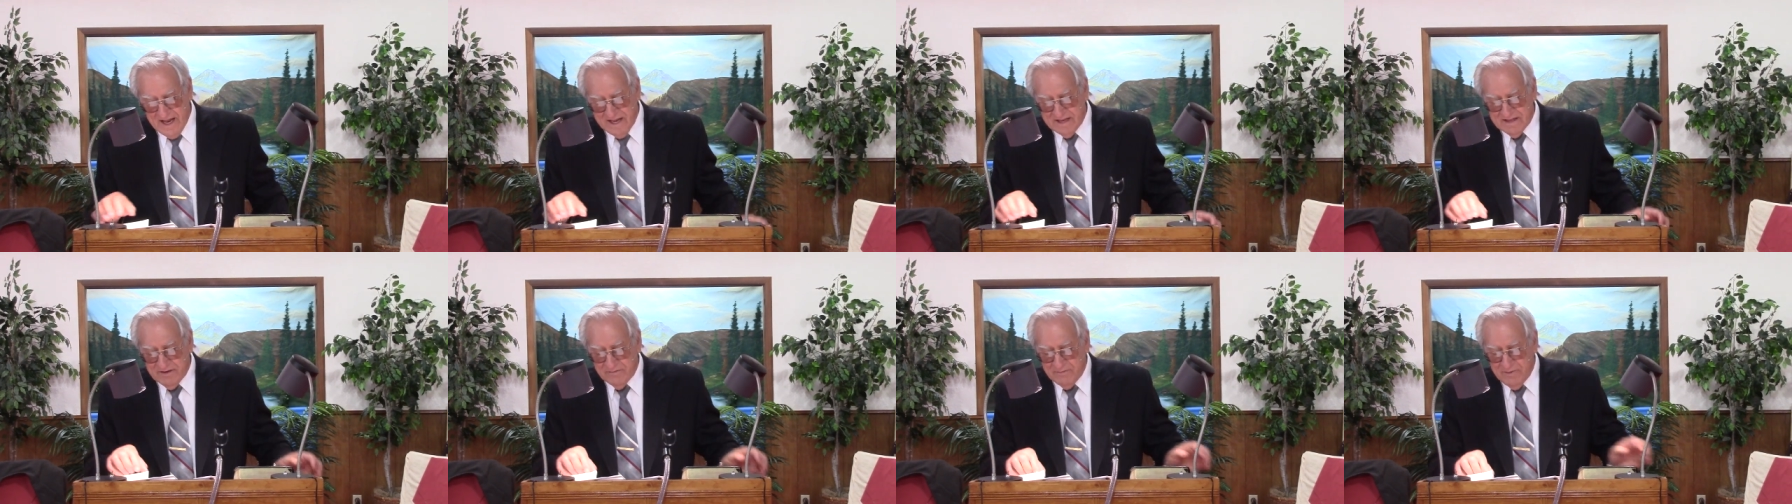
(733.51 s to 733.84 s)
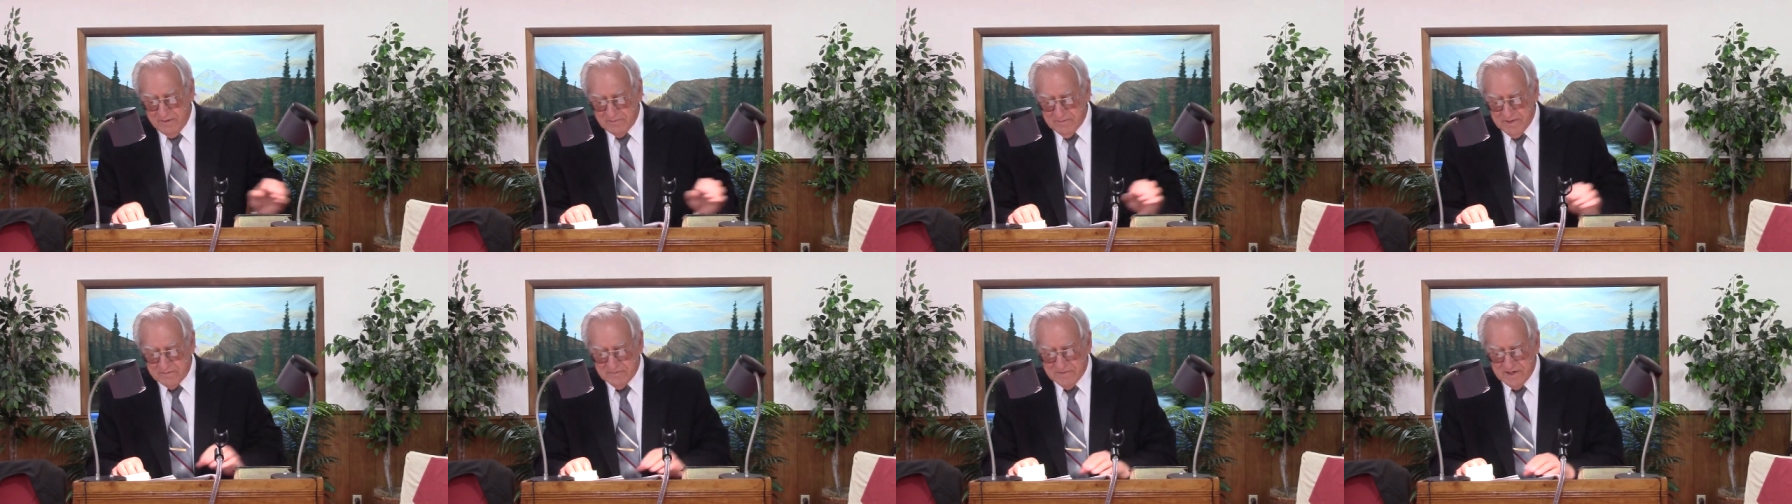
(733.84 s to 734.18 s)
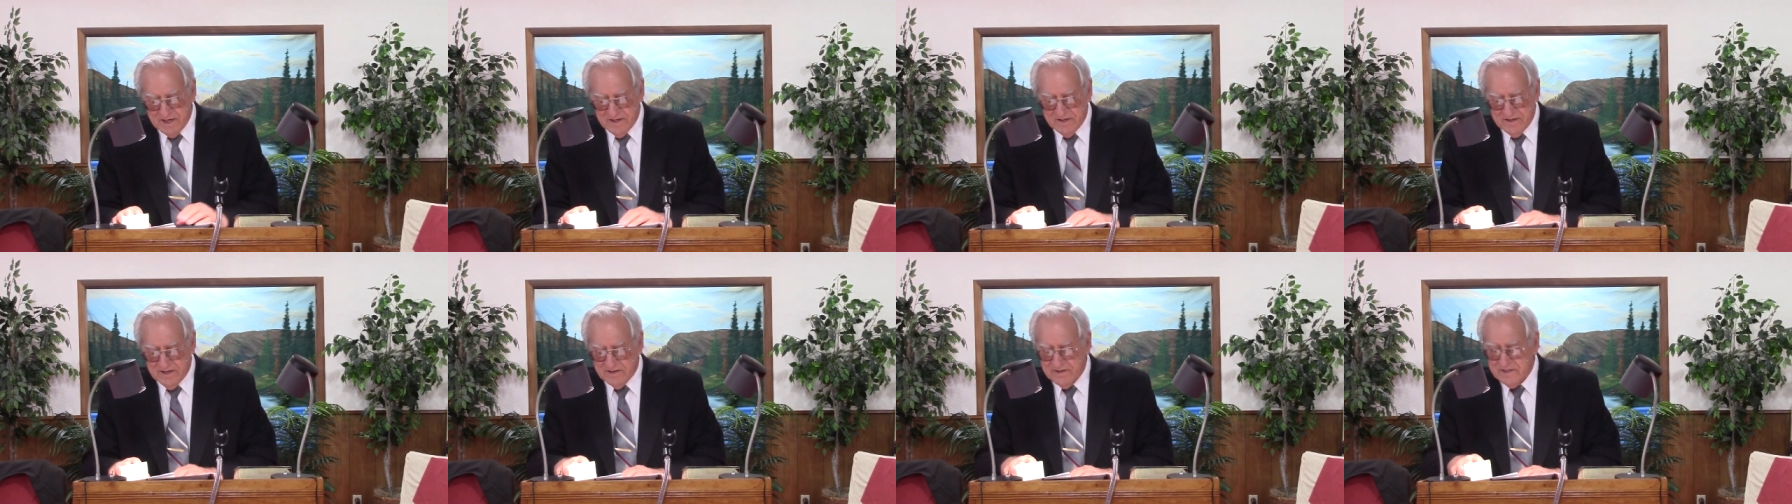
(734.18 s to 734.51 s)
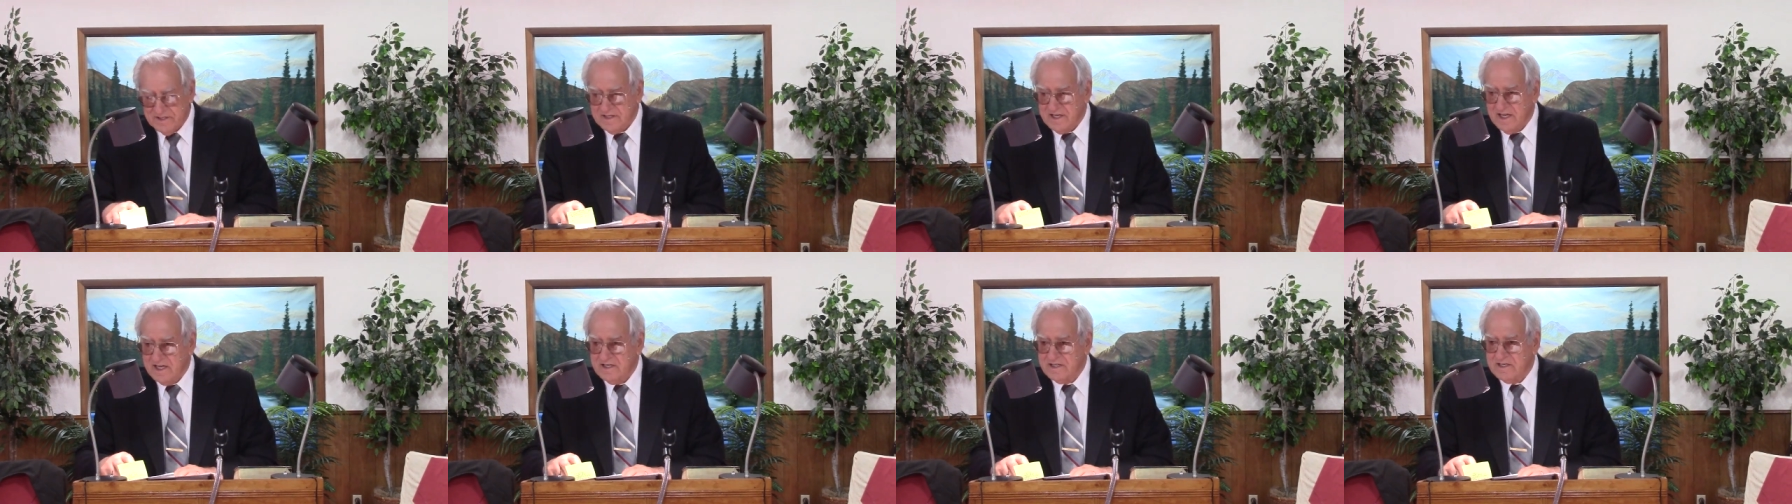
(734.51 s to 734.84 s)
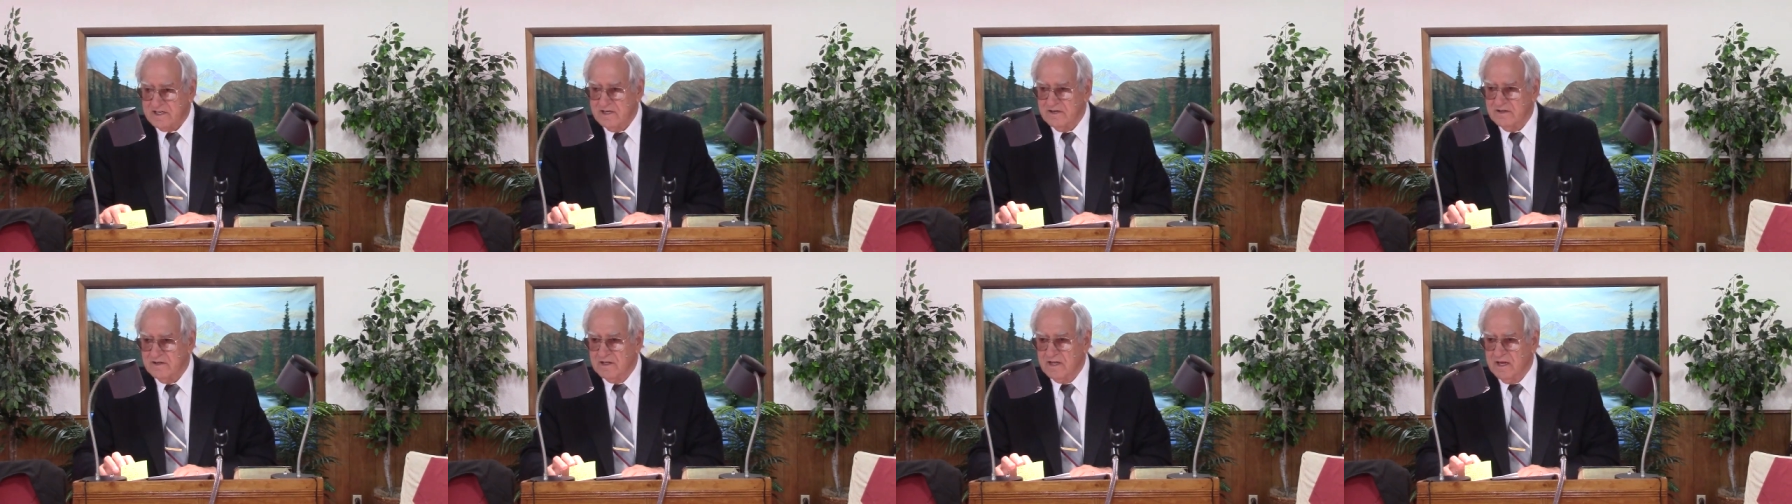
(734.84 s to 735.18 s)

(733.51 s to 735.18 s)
And the women did those things too.